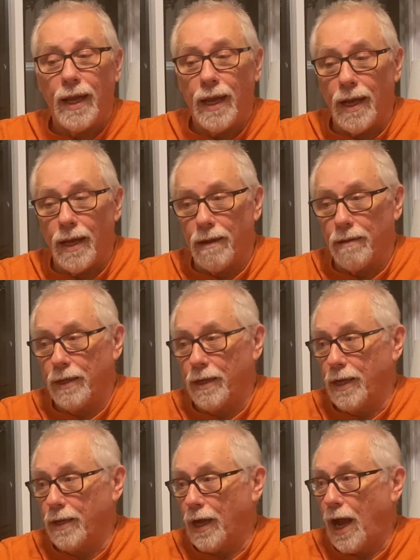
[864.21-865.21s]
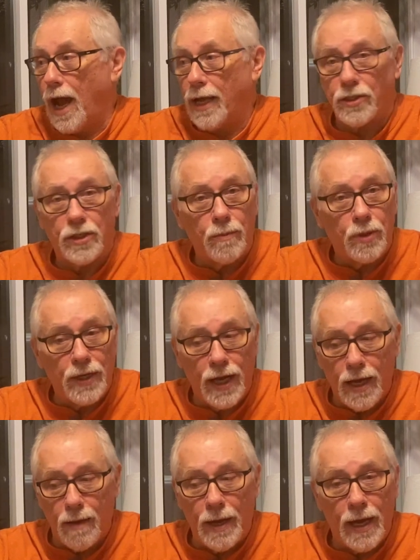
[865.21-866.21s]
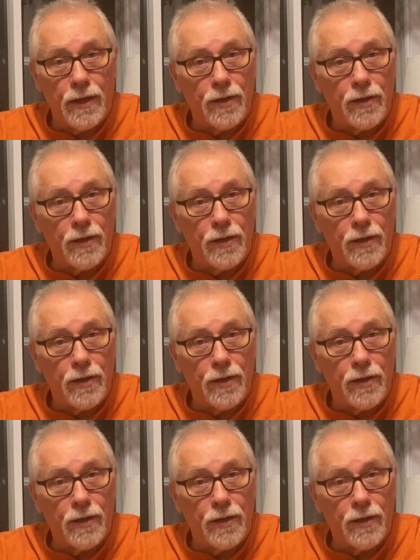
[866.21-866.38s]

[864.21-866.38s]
in a hot summertime out